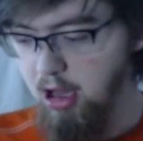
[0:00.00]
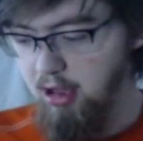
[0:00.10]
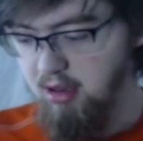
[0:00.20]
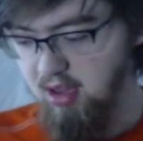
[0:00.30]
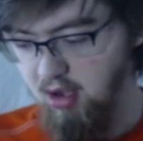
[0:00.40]

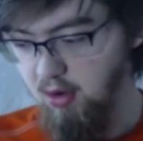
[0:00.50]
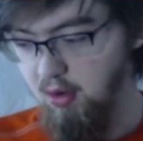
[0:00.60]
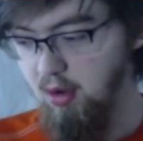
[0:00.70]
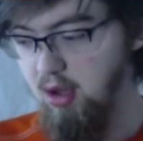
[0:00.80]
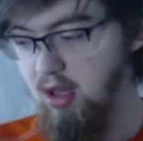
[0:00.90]
So,
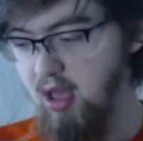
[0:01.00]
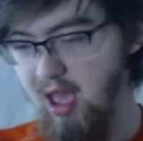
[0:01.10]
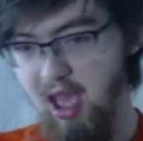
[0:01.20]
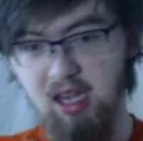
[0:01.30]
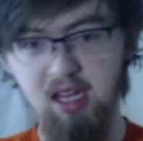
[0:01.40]

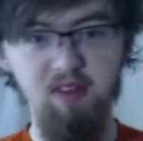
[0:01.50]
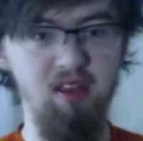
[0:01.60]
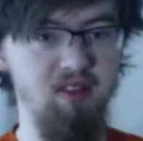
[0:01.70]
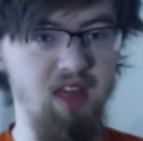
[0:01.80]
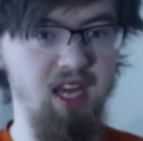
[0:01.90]
ending
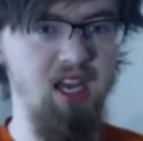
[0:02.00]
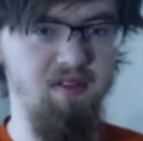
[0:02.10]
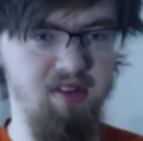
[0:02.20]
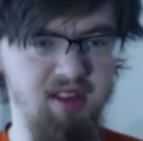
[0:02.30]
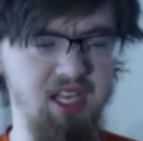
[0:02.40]
that
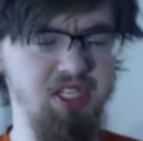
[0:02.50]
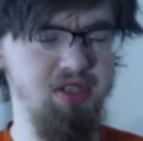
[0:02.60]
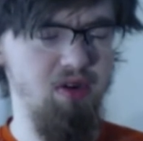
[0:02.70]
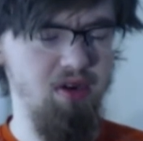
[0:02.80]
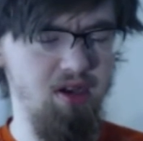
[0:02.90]
conversation
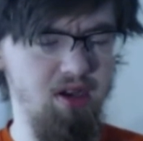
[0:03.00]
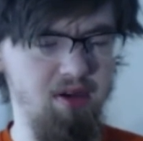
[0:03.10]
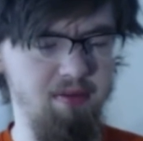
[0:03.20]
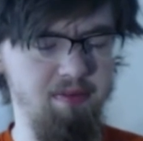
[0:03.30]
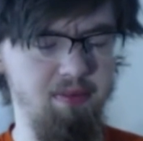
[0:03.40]
on
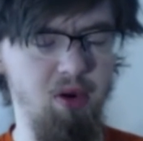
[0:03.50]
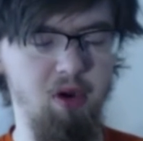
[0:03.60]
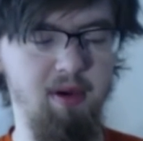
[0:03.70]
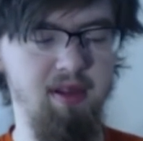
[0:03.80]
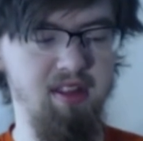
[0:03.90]

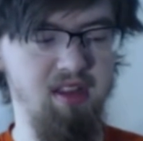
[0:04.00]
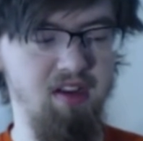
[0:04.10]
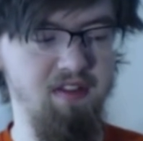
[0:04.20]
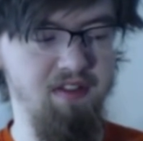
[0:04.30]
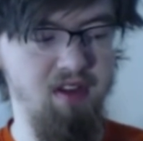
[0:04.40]
Pokemon
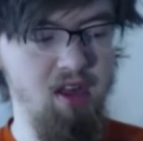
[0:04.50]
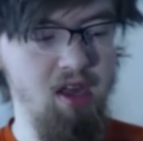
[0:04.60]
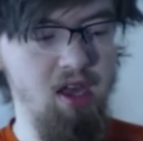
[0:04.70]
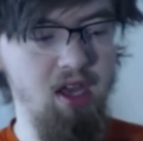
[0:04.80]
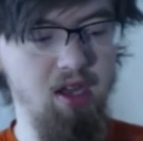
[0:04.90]
stuff,
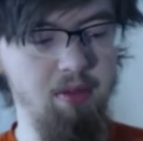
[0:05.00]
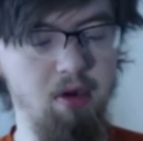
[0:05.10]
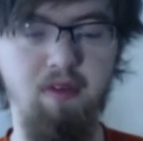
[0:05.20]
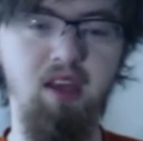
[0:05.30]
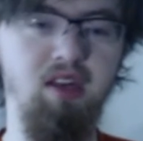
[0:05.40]
and
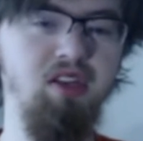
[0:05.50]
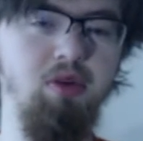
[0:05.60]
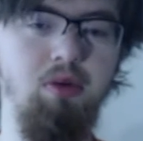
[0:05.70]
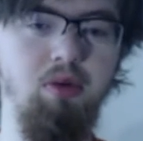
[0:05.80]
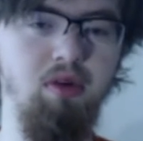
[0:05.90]
moving
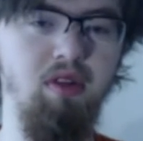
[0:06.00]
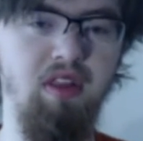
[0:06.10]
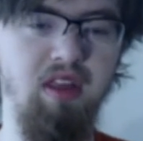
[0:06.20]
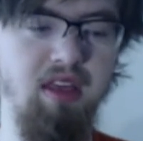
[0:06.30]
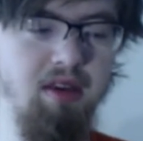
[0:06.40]
into
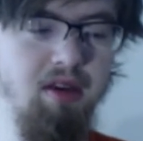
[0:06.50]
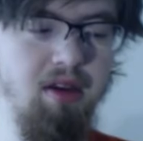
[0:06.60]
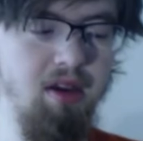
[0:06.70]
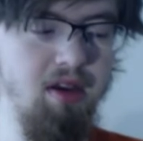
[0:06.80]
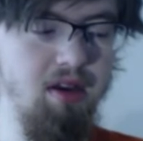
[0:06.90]
the
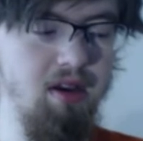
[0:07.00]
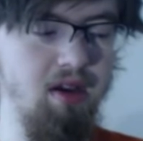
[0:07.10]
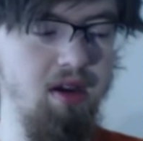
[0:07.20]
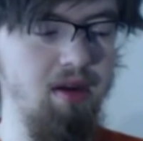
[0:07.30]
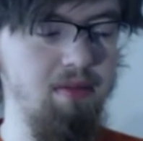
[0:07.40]

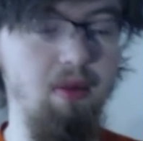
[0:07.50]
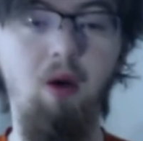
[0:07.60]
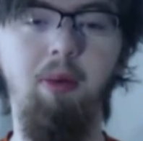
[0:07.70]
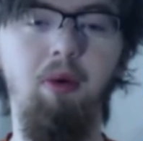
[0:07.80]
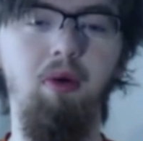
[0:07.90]

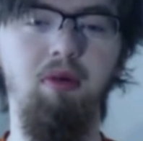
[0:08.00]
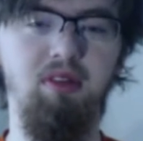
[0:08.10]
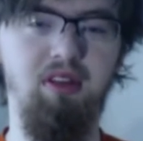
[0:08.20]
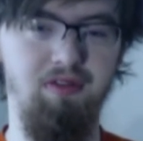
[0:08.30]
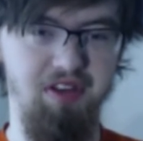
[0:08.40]
mobile
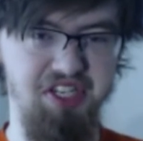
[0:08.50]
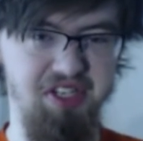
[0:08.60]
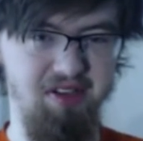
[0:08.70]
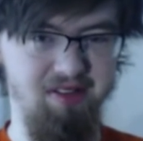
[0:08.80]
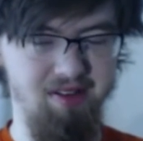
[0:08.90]
division,
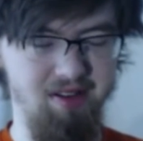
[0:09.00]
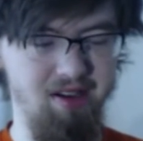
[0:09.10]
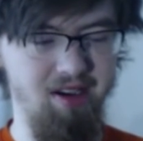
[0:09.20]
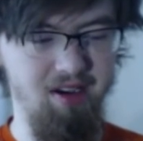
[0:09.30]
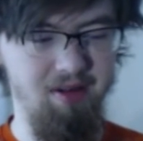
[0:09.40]

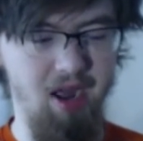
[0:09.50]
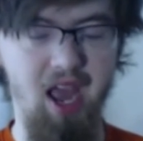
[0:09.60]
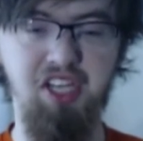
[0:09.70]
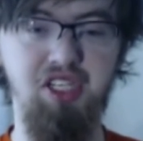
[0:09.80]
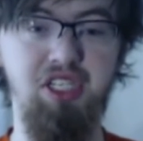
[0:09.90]
I
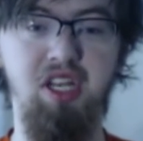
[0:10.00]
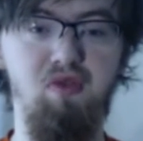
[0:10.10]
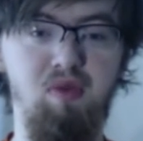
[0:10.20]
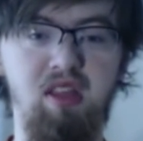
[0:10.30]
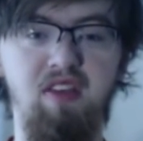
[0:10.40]
actually just
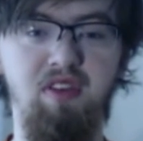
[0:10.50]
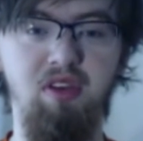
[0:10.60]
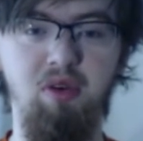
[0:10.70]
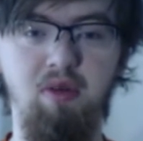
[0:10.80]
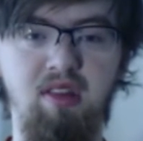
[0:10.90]
received
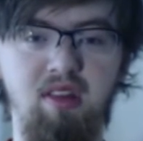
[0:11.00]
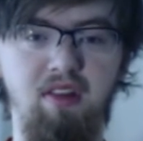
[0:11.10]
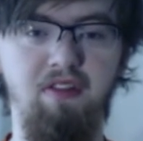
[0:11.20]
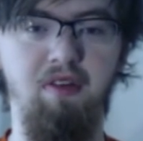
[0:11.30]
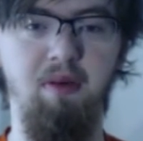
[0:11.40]
news
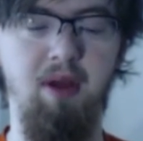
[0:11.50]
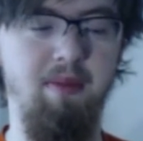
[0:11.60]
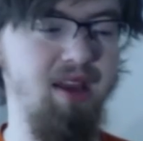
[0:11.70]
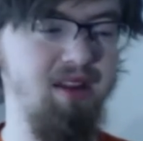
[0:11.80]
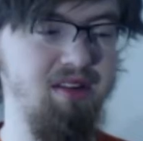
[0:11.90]
from my
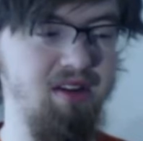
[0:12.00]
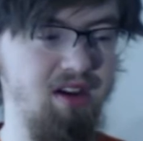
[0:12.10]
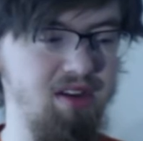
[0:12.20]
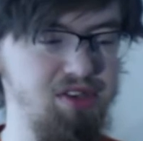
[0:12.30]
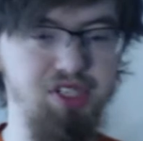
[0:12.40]
man
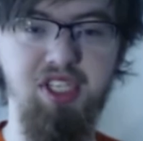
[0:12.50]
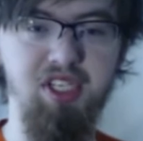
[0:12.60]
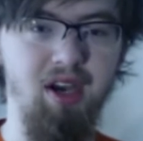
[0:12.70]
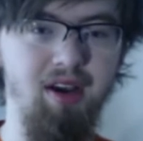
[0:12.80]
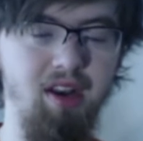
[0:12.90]

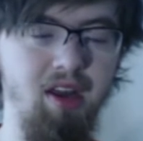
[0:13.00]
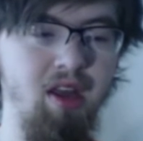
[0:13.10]
G-John